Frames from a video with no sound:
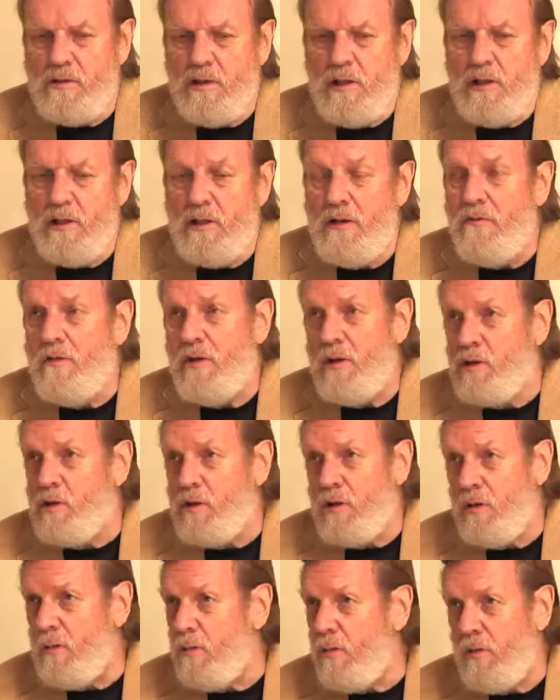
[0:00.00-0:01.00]
and even the
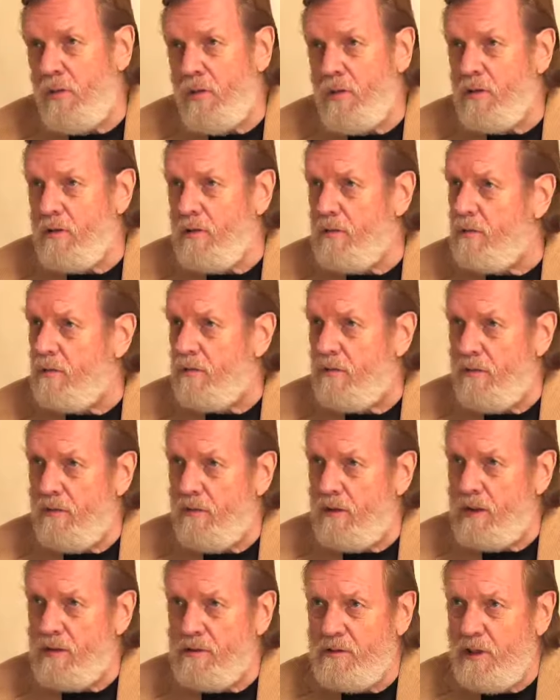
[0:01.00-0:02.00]
geopolitical
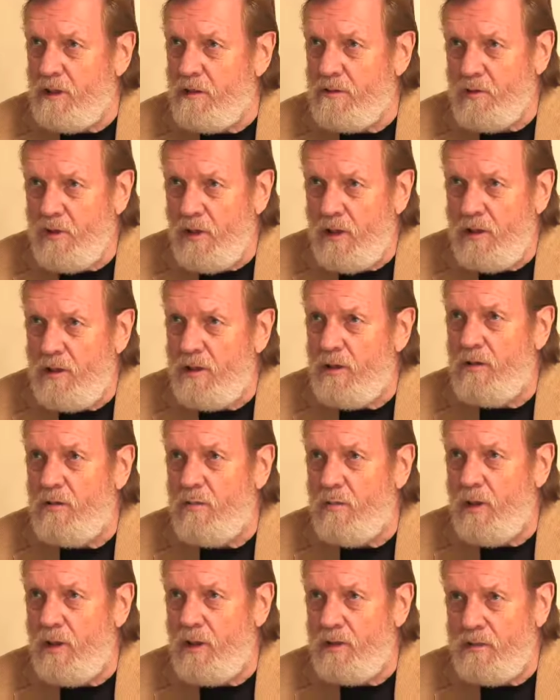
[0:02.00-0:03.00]
things like China, the
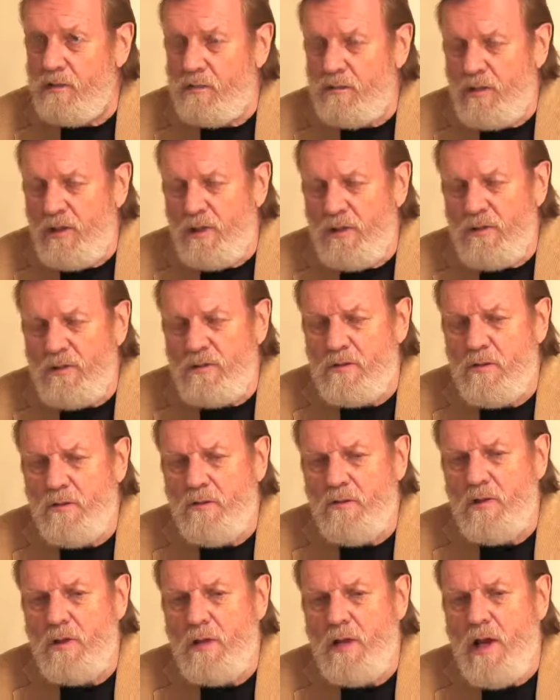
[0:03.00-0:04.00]
rise of China and so
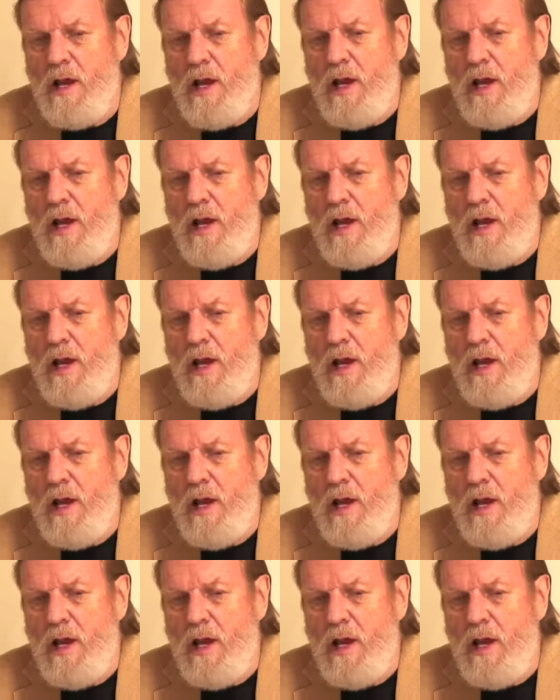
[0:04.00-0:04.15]
forth.